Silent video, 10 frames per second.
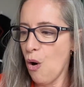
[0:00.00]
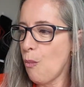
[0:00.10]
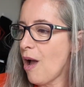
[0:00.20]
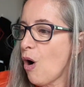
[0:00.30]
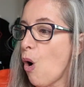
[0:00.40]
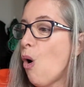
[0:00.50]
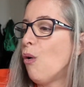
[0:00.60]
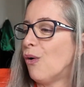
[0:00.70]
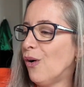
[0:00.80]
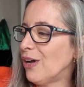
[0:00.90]
Well,
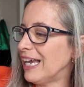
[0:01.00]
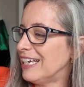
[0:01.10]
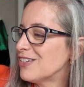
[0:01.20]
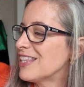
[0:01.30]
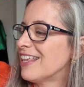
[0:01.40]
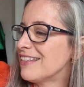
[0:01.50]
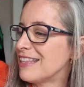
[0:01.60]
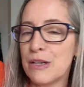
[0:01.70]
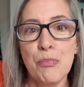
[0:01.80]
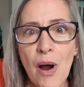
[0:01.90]
oh, okay, here's the other
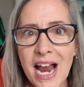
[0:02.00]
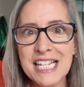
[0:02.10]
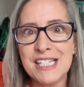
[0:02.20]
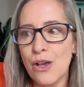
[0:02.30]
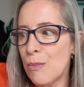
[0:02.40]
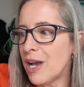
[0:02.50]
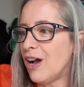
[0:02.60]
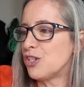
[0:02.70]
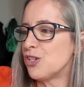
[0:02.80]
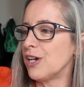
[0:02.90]
thing. Price. Oh my
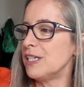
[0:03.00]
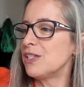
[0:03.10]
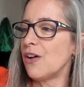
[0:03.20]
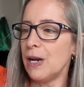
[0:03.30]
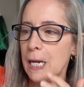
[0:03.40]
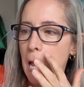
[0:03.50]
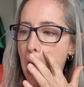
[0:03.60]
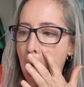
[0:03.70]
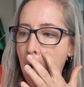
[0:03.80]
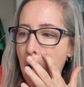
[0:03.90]
gosh, you guys, sorry.
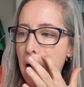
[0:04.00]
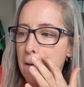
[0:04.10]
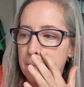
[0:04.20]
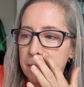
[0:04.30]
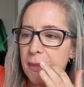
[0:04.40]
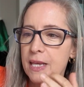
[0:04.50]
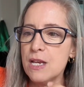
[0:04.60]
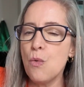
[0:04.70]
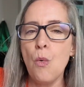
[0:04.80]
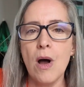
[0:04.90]

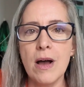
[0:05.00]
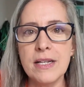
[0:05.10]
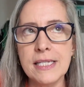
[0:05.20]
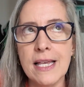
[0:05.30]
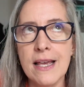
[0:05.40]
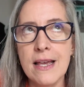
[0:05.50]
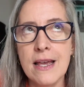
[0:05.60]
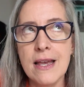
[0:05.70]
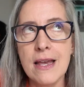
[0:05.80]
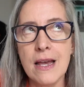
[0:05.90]
It was
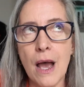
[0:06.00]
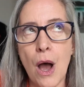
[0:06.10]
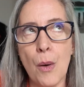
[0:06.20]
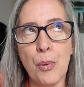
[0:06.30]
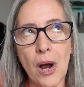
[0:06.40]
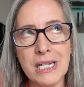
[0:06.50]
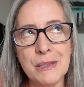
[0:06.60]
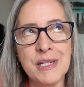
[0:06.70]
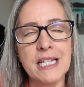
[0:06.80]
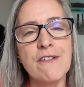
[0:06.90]

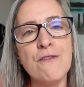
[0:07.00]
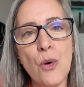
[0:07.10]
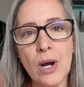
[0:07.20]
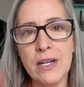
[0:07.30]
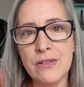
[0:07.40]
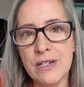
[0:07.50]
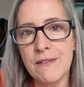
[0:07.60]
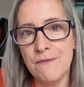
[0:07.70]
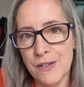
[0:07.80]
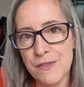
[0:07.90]
approximately
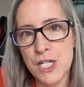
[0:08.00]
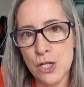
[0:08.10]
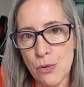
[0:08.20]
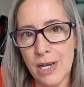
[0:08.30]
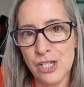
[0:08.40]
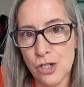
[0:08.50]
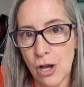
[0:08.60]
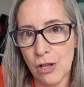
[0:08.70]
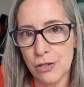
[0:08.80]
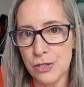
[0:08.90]
$450 US
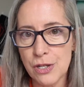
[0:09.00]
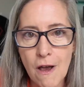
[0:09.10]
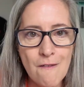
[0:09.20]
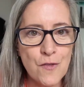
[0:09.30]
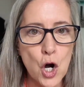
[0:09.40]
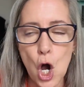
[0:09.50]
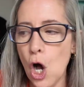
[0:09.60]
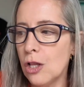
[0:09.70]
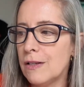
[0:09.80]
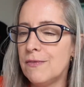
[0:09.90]
for
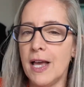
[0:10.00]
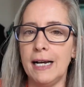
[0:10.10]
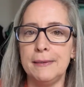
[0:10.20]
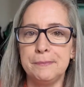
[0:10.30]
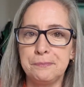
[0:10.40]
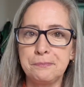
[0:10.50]
all of that.